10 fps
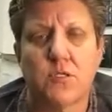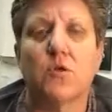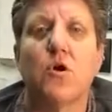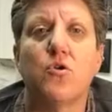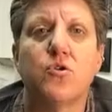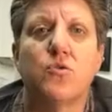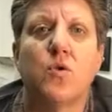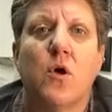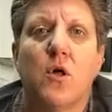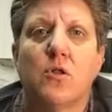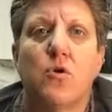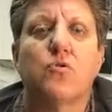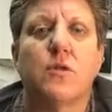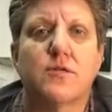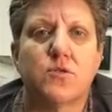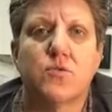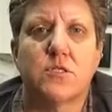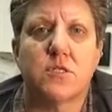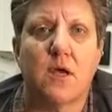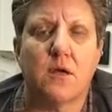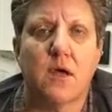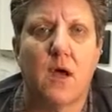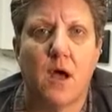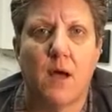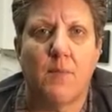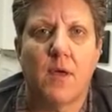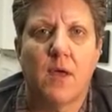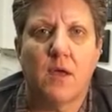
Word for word: So go to locallascruces.com